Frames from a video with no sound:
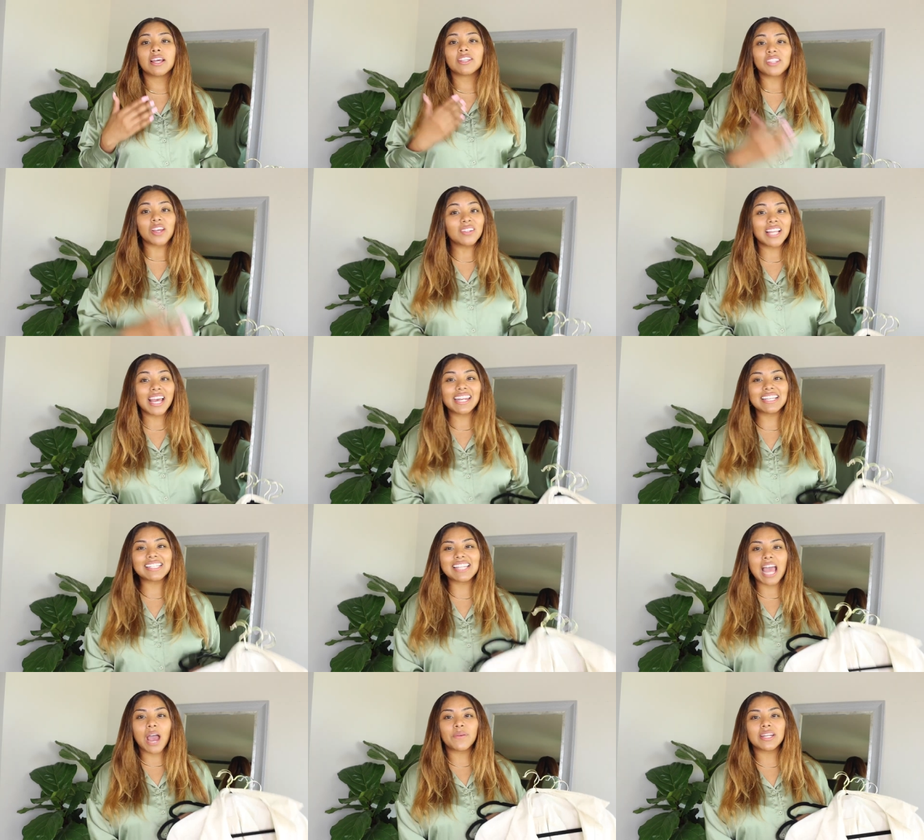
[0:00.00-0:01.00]
So
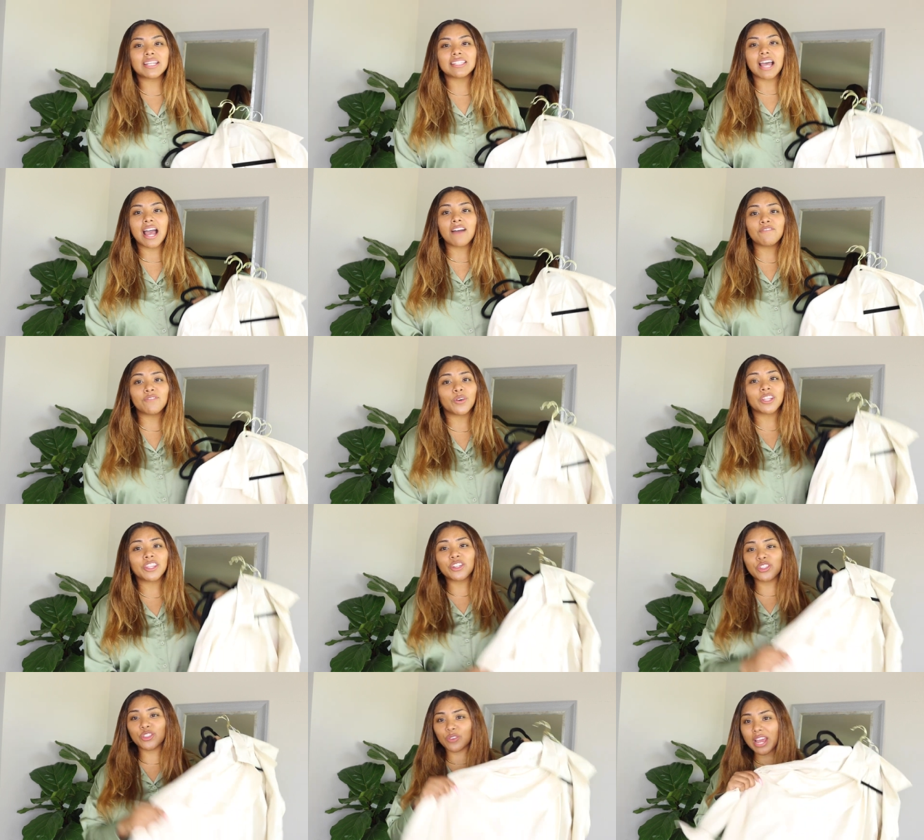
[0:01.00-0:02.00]
ladies, now it is time for
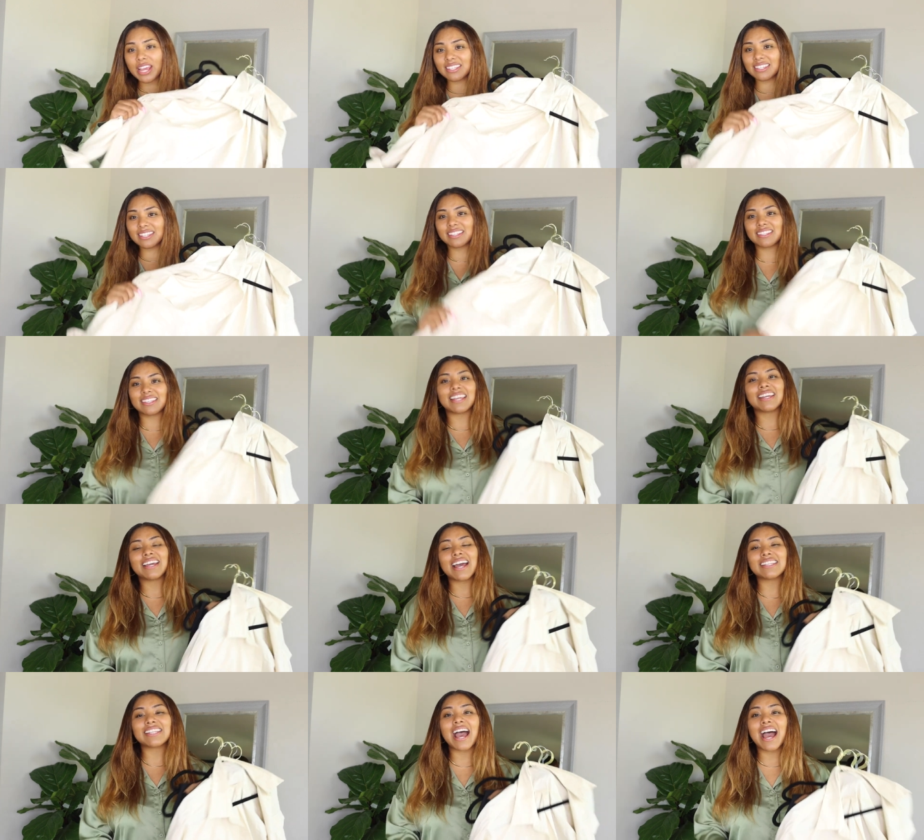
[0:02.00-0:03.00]
the dresses. And
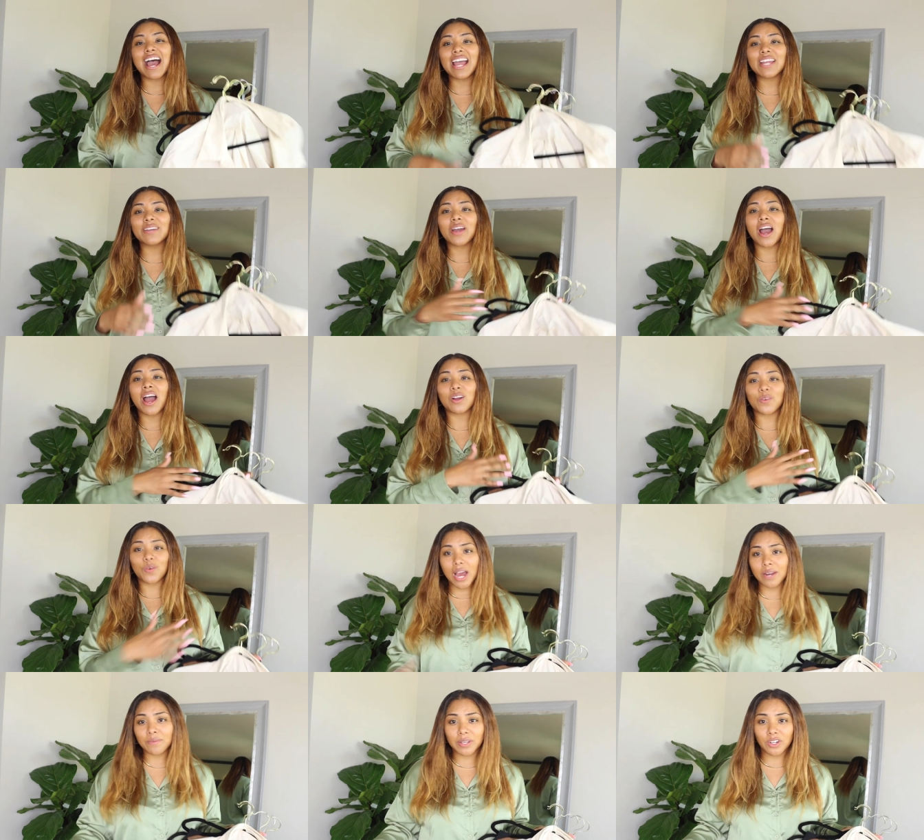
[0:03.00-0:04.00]
guys, I got
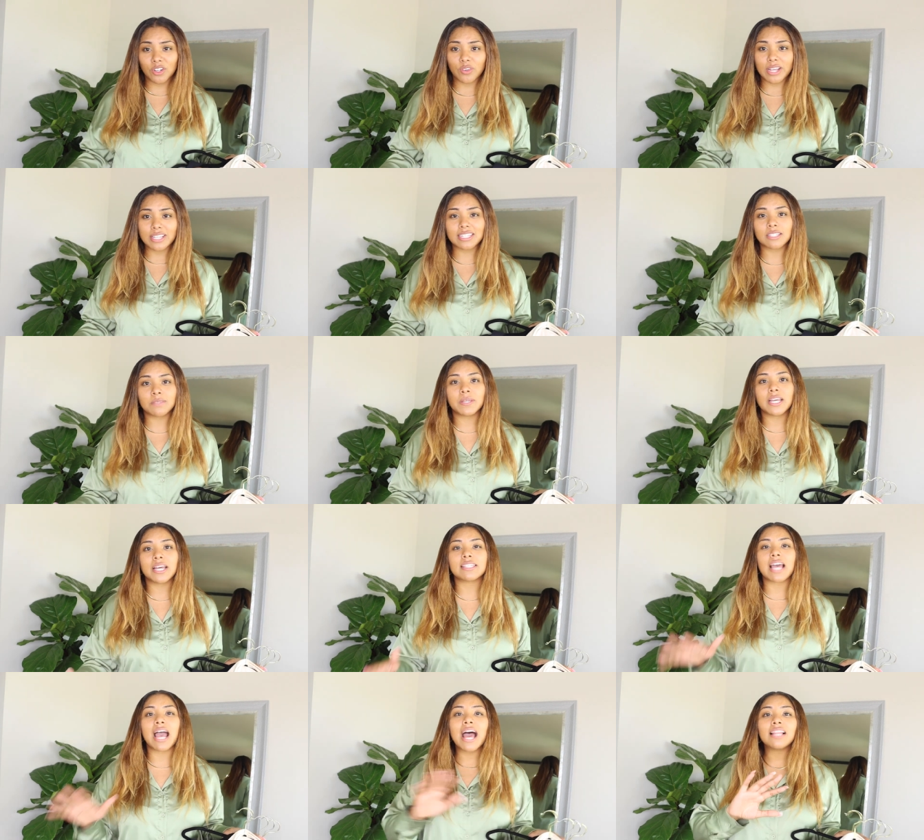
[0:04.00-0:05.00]
quite a bit of dresses
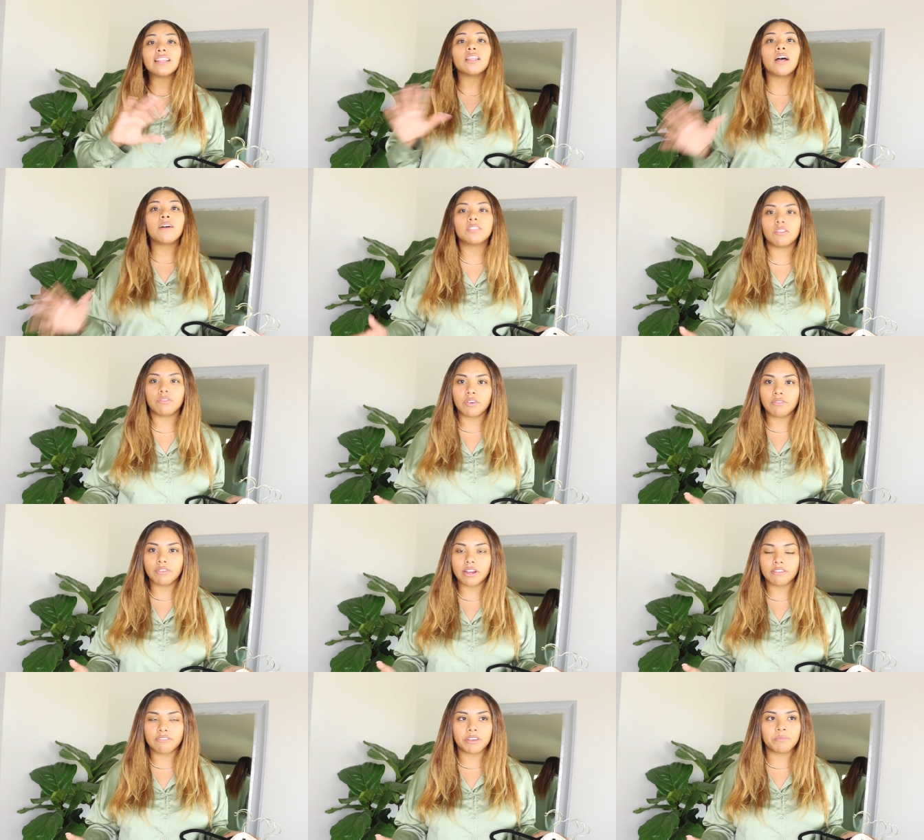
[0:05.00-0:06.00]
because I love to feel
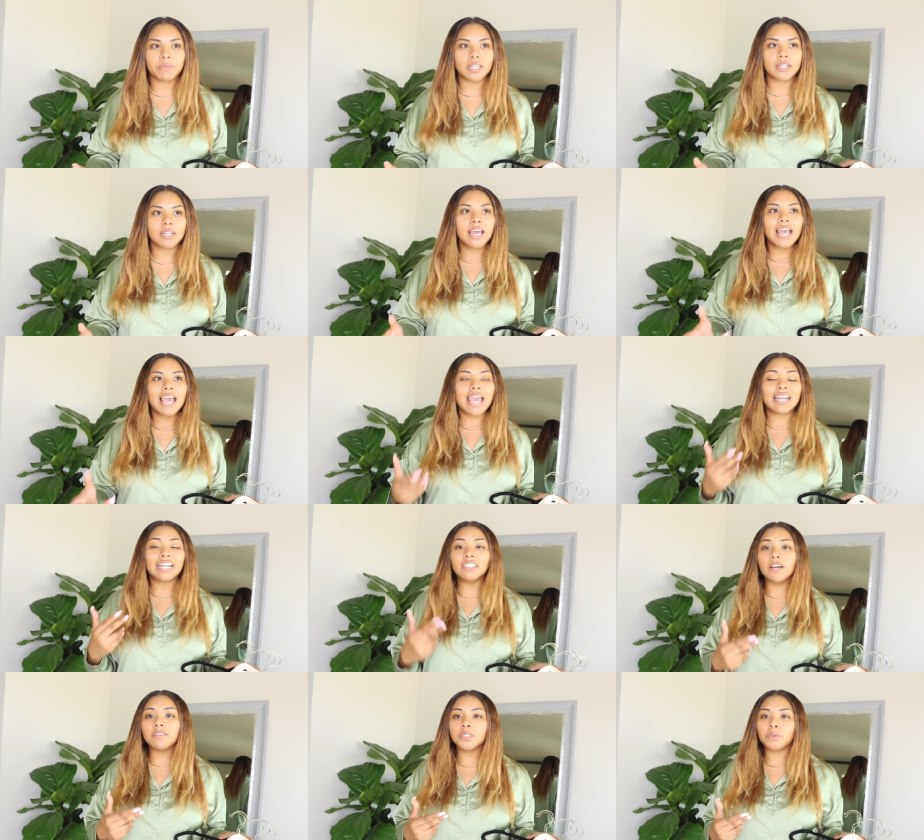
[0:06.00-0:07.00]
very feminine, and
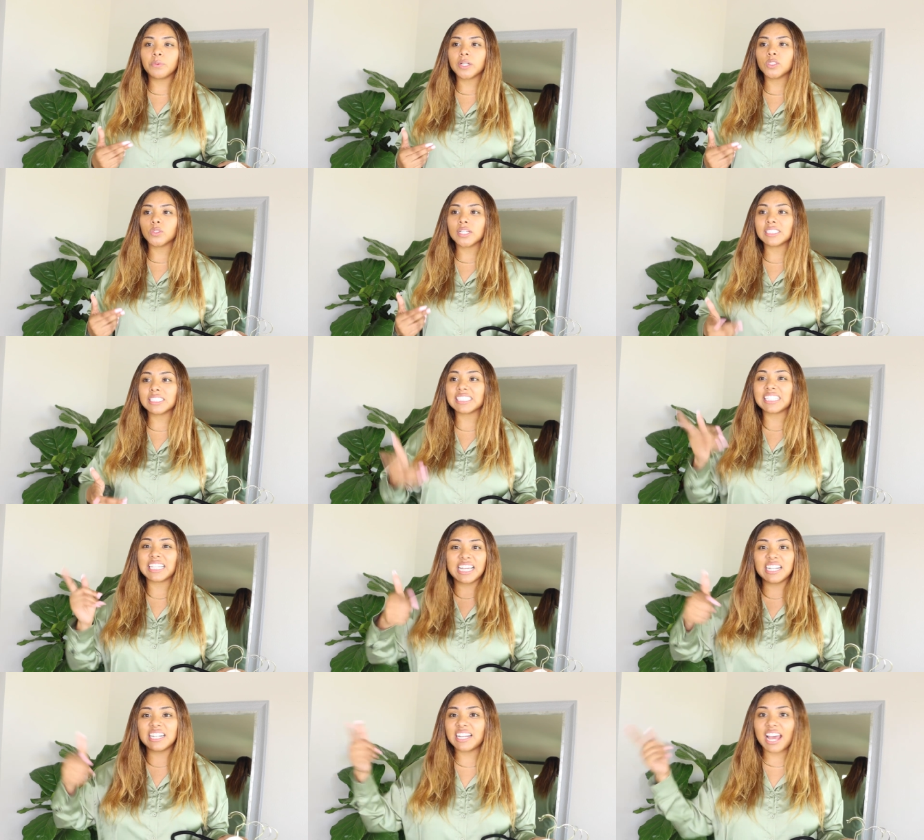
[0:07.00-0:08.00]
I love to wear dresses
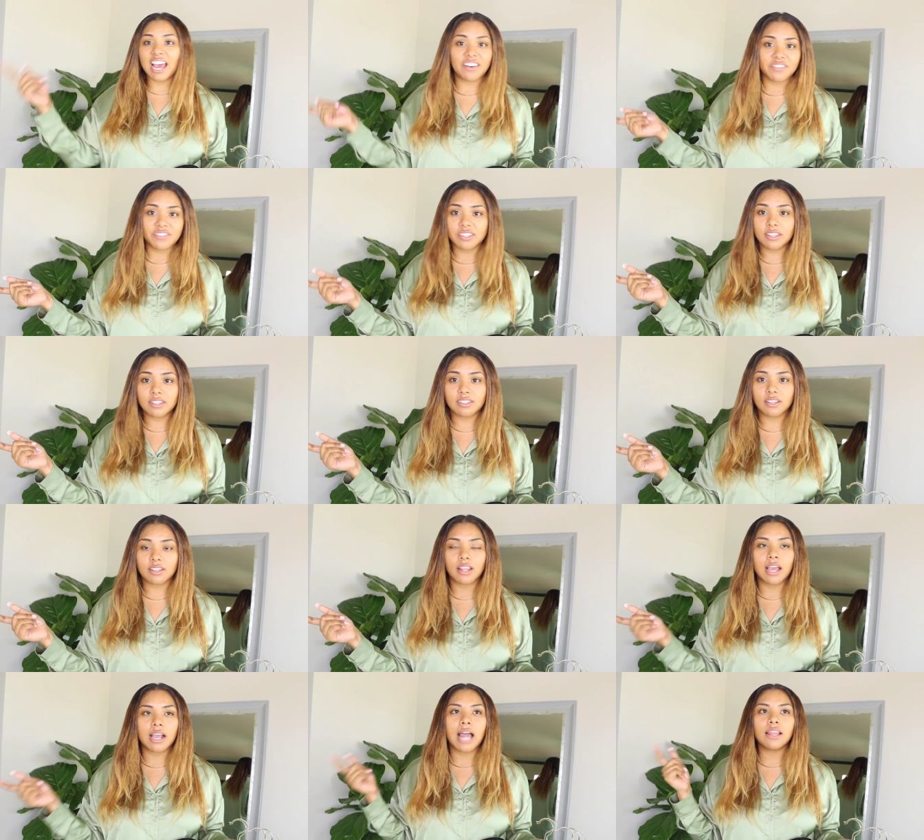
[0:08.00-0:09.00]
in and out of
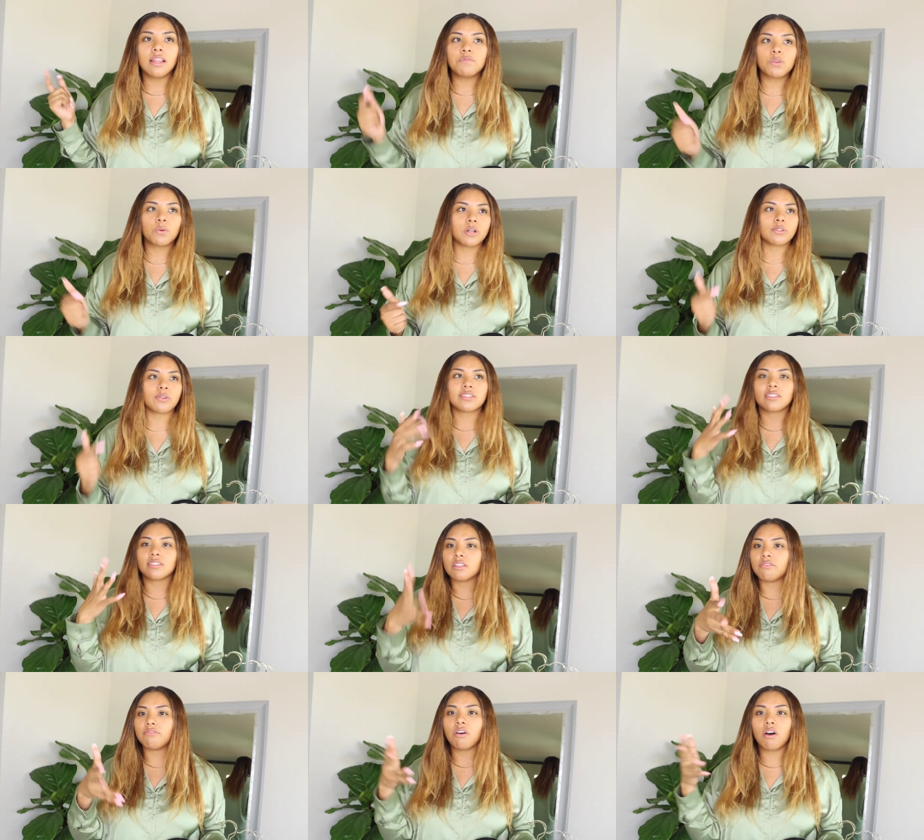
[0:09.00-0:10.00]
season. Like I love to wear dresses
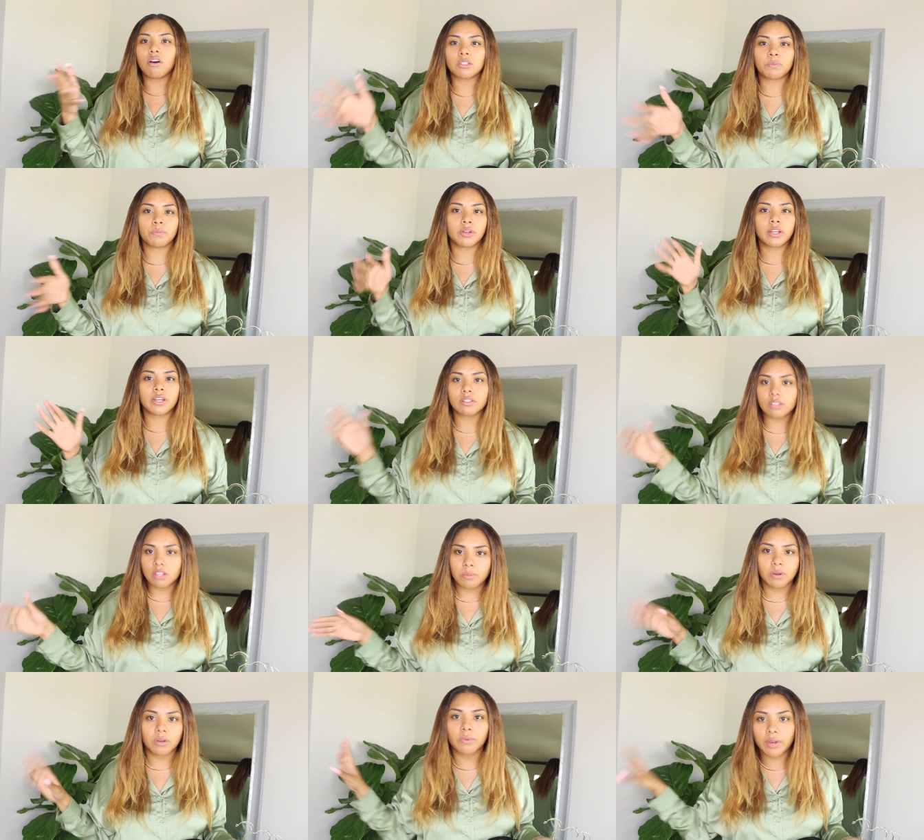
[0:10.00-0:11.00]
in the fall, spring,
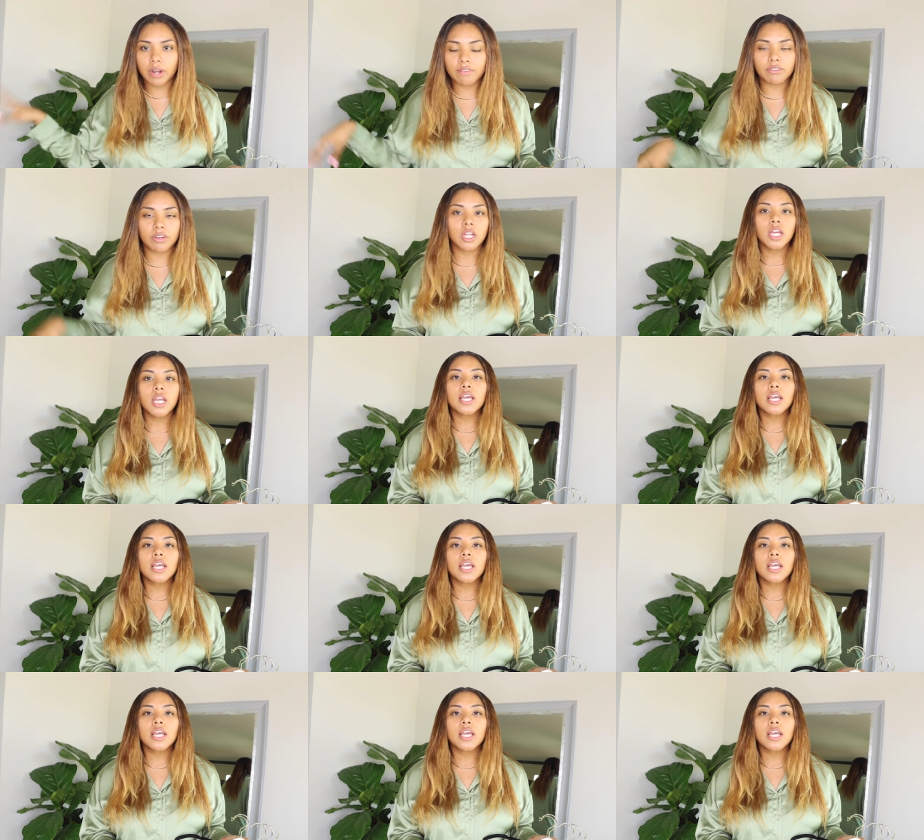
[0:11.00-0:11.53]
summer, whatever.